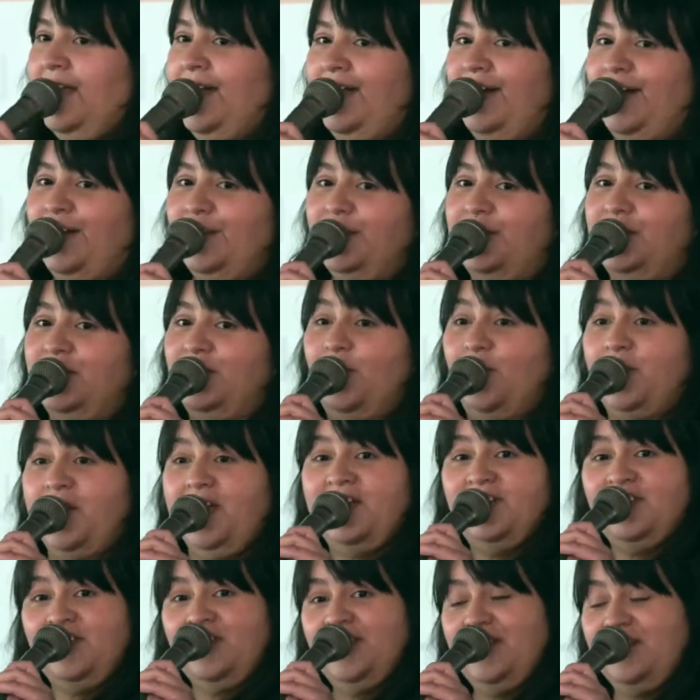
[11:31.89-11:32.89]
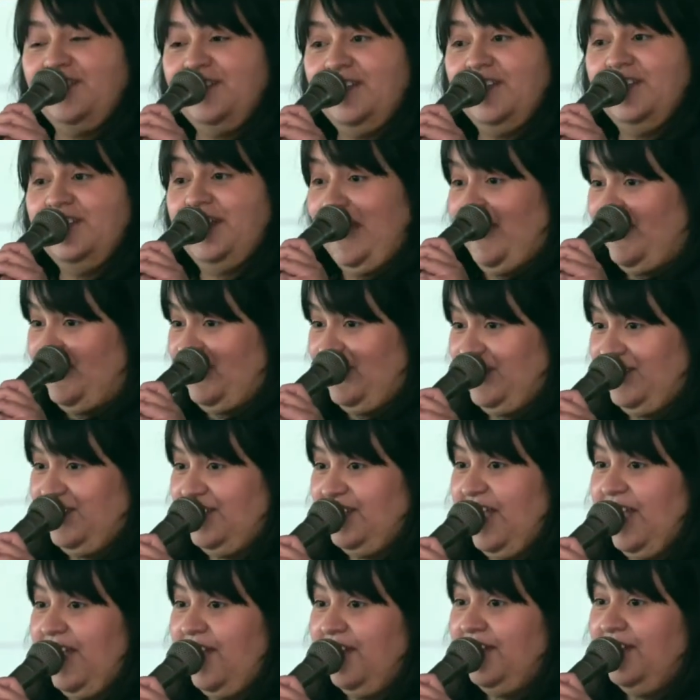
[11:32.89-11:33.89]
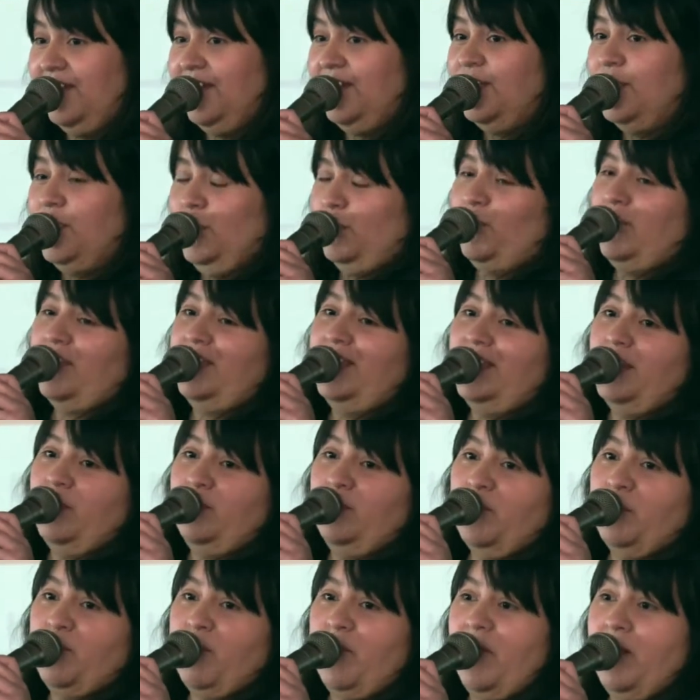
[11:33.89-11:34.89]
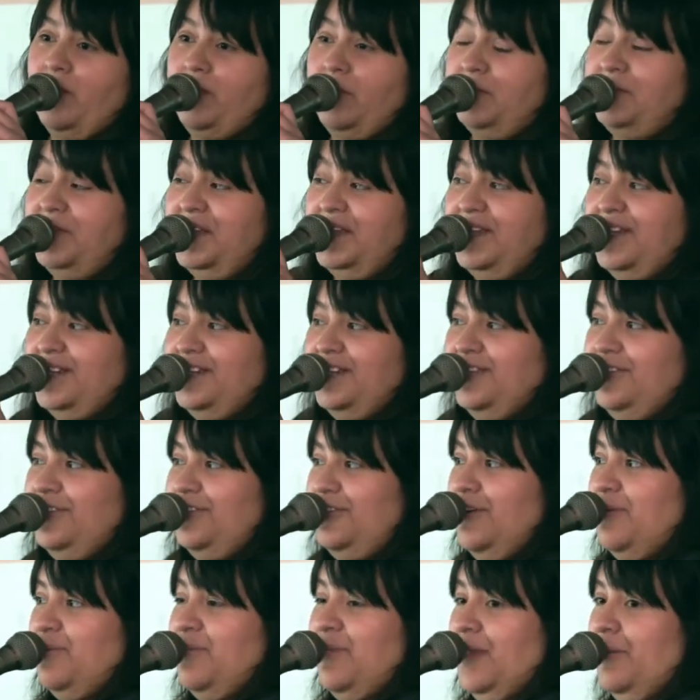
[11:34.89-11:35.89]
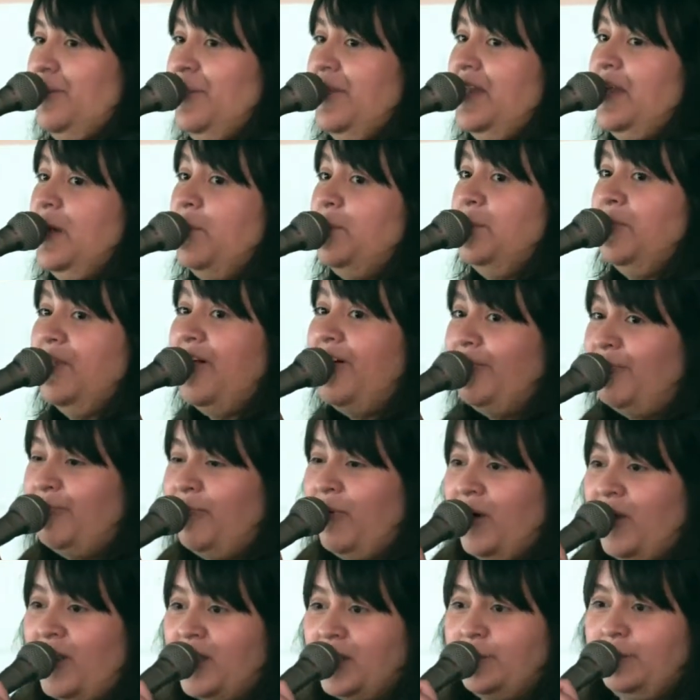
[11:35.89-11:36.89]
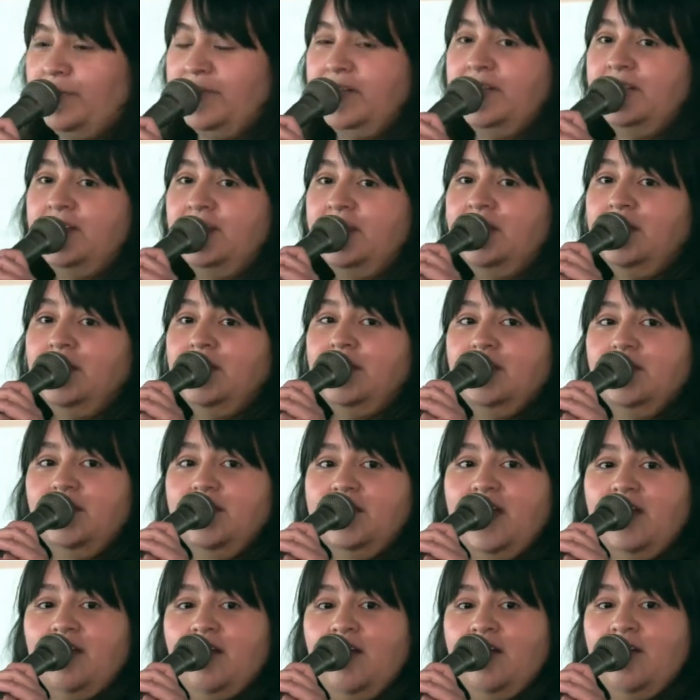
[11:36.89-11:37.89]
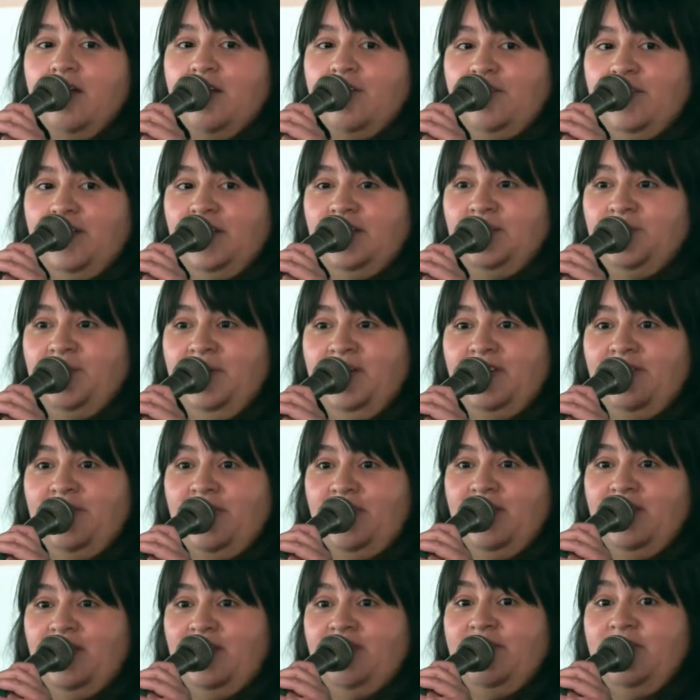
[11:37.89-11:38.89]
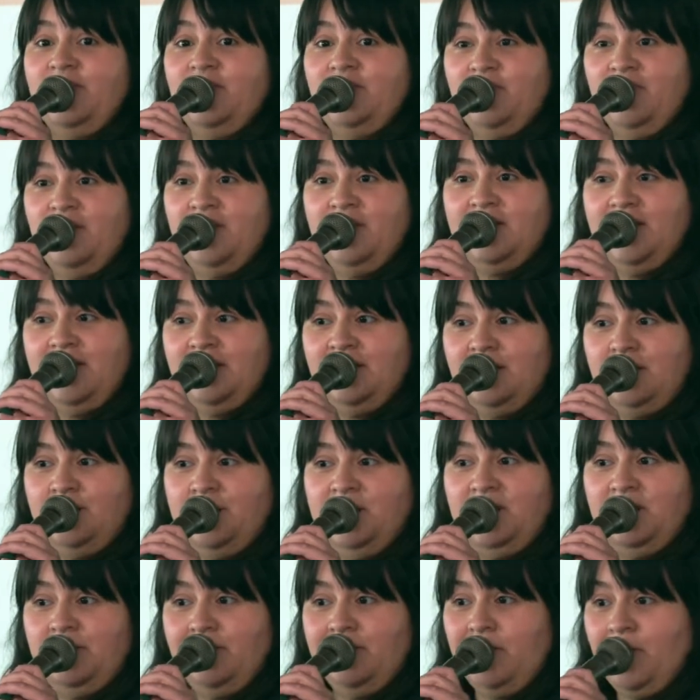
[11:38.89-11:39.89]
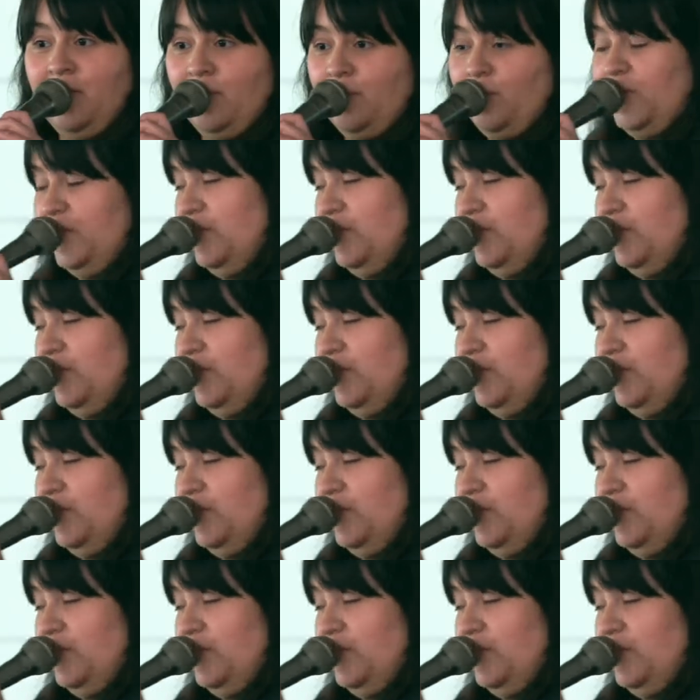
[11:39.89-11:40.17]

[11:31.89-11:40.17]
The location isn't announced yet. We're thinking we're probably gonna do it maybe at Bluff Park, but look out on our Facebook for the official announcement of where